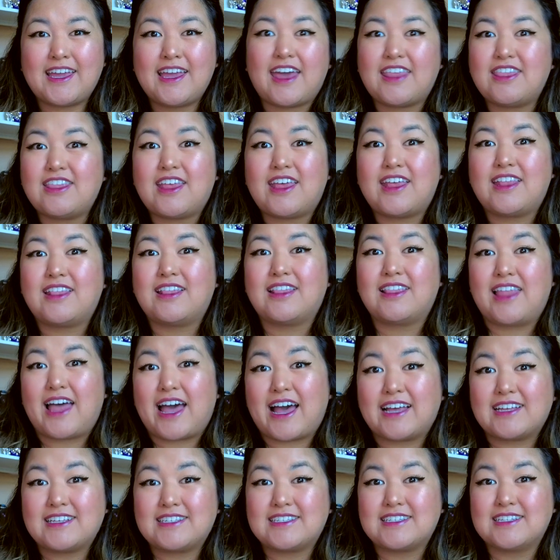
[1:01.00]
And then
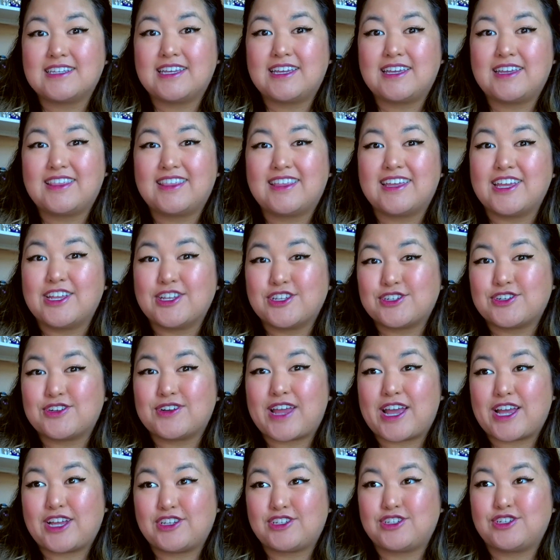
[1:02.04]
lastly, the
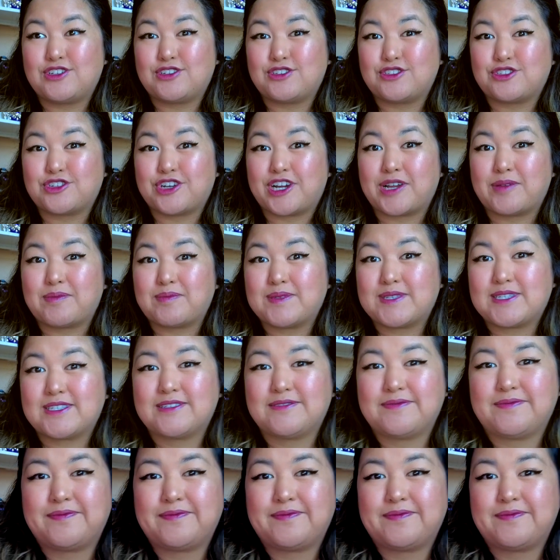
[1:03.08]
international trips.